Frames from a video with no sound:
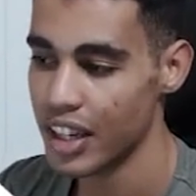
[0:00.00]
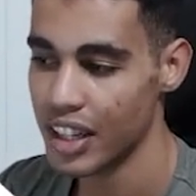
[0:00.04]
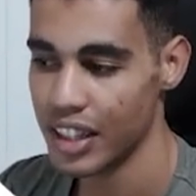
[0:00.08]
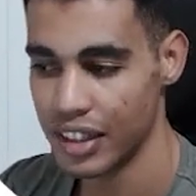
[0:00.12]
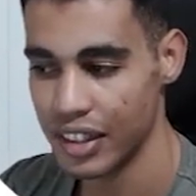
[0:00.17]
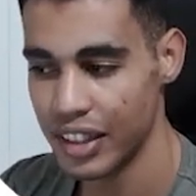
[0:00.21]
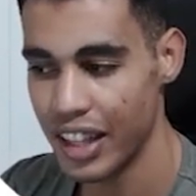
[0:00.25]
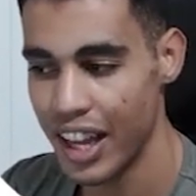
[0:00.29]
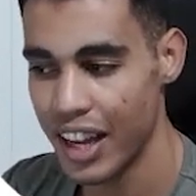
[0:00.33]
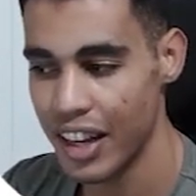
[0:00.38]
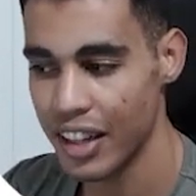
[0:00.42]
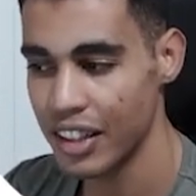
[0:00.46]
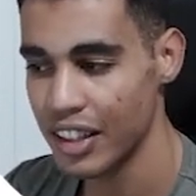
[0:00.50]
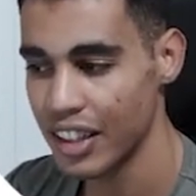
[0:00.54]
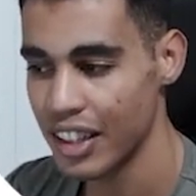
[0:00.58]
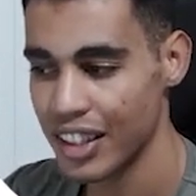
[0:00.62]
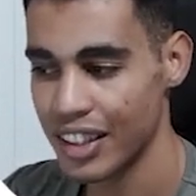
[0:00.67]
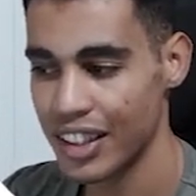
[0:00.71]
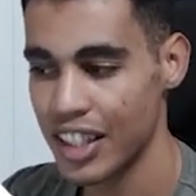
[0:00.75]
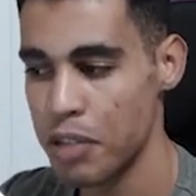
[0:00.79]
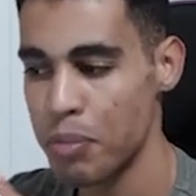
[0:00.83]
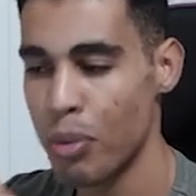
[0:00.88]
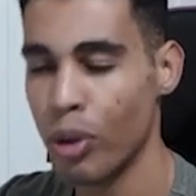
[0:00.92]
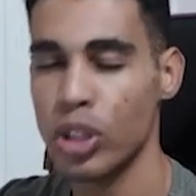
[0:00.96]
then
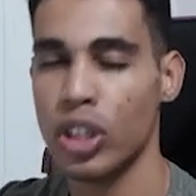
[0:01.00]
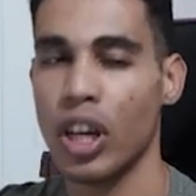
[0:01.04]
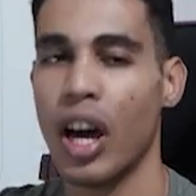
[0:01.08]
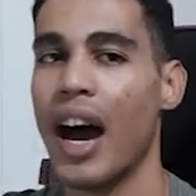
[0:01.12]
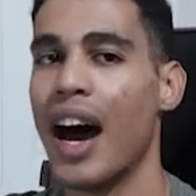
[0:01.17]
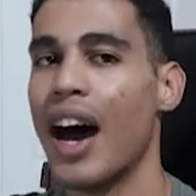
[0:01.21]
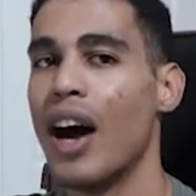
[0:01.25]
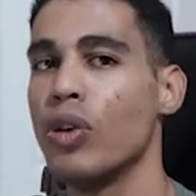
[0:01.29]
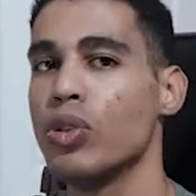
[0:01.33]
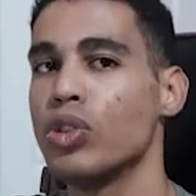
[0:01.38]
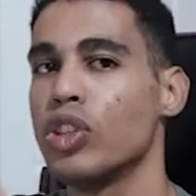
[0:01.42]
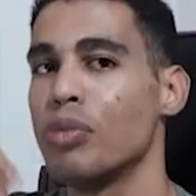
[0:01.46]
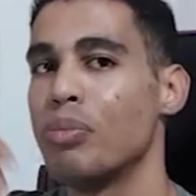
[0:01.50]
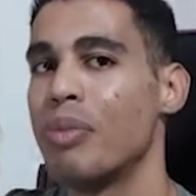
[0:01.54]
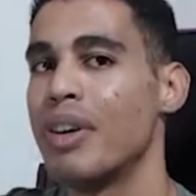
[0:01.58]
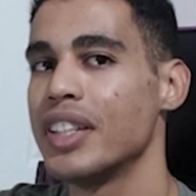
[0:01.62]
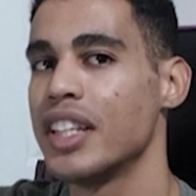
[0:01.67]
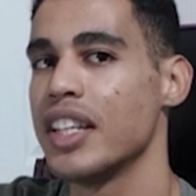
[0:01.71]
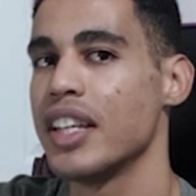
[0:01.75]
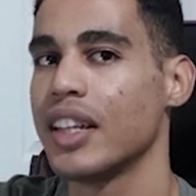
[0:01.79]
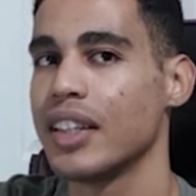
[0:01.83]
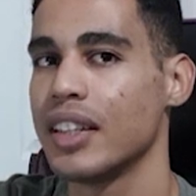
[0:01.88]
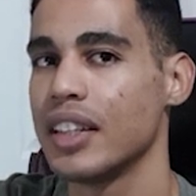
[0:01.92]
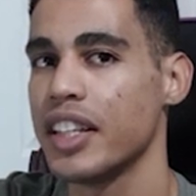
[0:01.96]
the bot
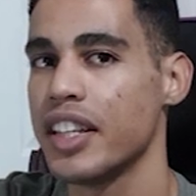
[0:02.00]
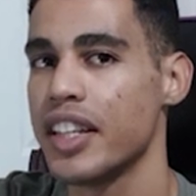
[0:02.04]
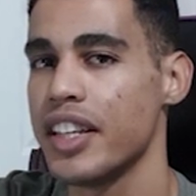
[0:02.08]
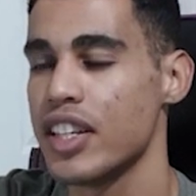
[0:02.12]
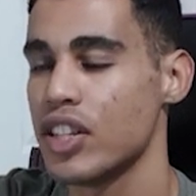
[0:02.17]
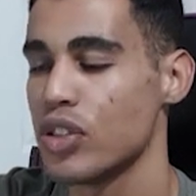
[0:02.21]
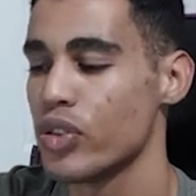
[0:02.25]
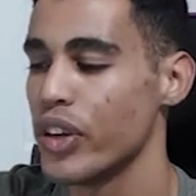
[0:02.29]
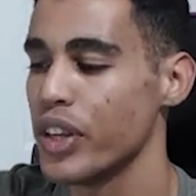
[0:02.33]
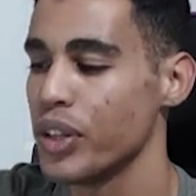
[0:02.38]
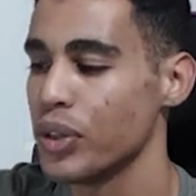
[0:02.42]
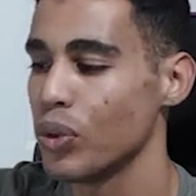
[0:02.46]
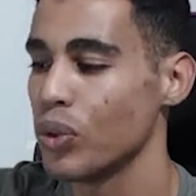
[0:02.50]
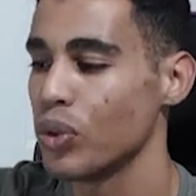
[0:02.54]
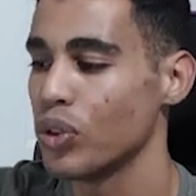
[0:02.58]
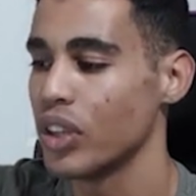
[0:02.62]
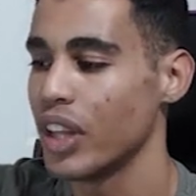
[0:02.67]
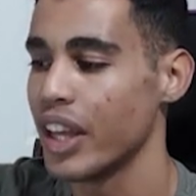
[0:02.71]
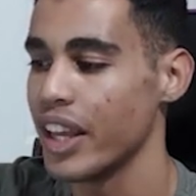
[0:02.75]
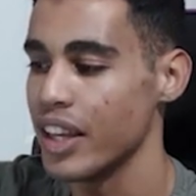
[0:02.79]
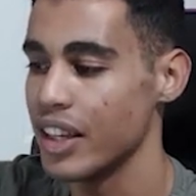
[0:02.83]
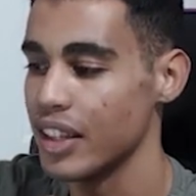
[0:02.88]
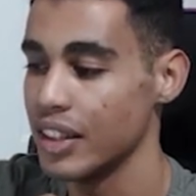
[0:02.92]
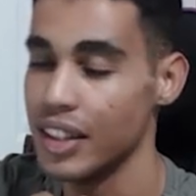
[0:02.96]
automatically is going to
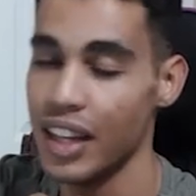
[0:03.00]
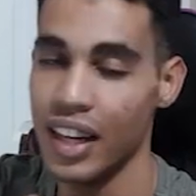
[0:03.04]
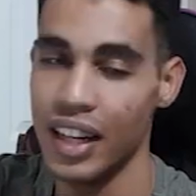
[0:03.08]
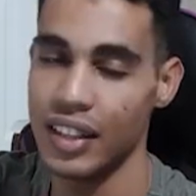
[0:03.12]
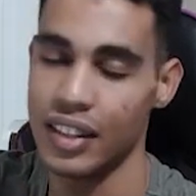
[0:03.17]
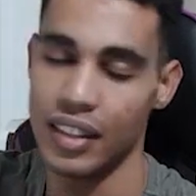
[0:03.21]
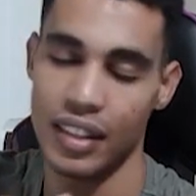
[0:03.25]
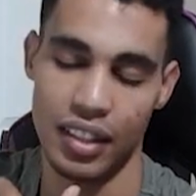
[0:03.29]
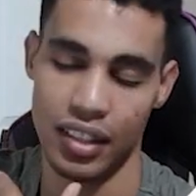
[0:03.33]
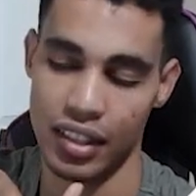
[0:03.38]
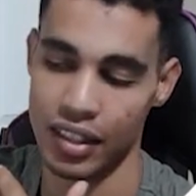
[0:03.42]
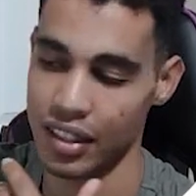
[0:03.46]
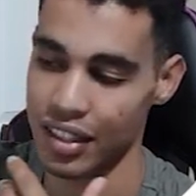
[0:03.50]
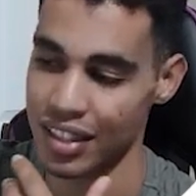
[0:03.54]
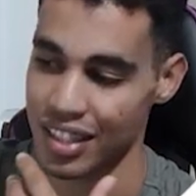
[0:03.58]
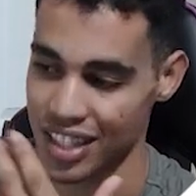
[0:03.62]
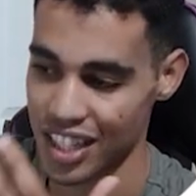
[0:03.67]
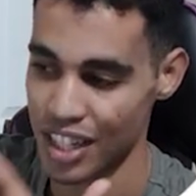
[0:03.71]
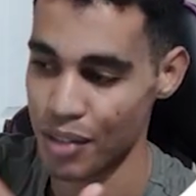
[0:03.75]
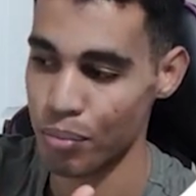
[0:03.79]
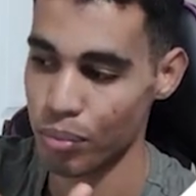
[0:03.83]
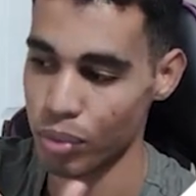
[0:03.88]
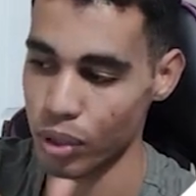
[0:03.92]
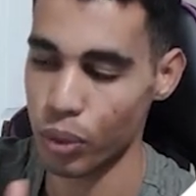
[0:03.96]
take that
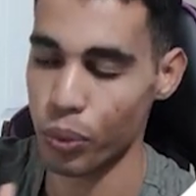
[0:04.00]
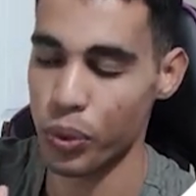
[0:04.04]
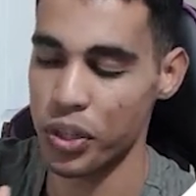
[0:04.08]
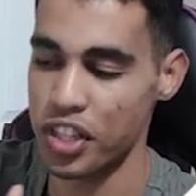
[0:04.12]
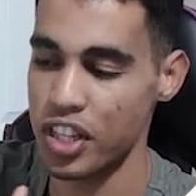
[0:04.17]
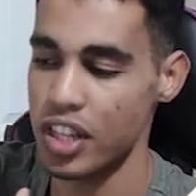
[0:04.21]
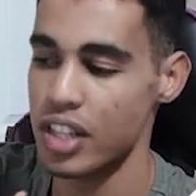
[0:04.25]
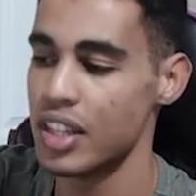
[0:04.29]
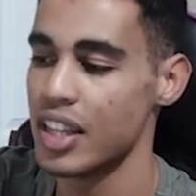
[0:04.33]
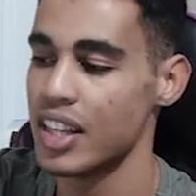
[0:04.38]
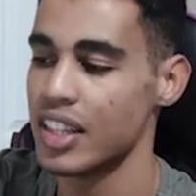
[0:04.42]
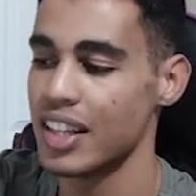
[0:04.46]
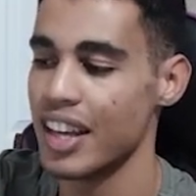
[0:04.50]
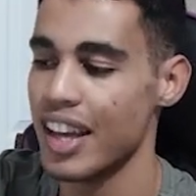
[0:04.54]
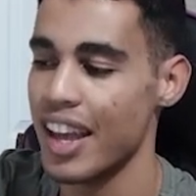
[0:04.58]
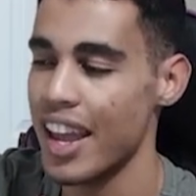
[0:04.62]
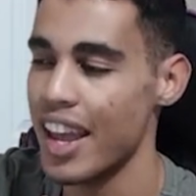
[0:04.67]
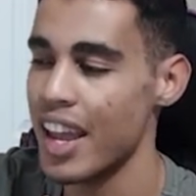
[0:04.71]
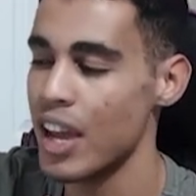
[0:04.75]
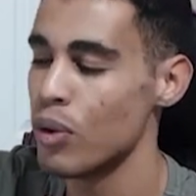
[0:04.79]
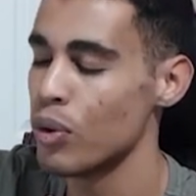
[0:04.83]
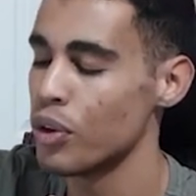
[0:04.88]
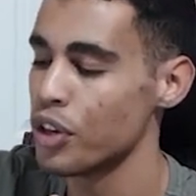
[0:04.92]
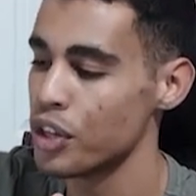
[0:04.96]
symbol, which is the
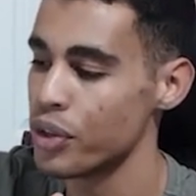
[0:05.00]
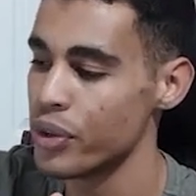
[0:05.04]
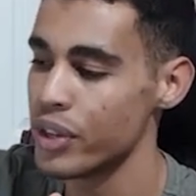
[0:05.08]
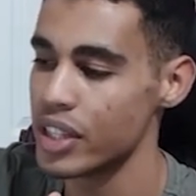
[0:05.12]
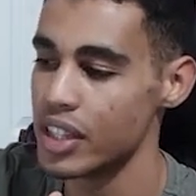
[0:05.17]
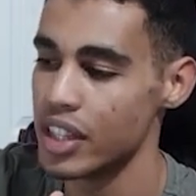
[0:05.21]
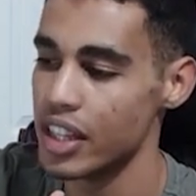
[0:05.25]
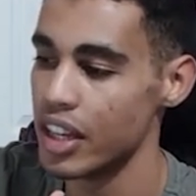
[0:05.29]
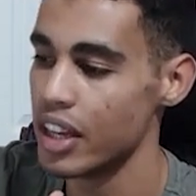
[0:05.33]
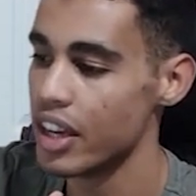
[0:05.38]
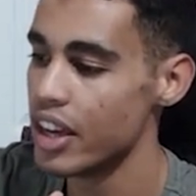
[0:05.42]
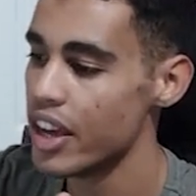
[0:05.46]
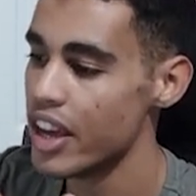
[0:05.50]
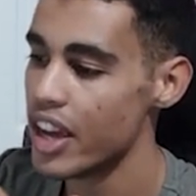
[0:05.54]
EURUSD.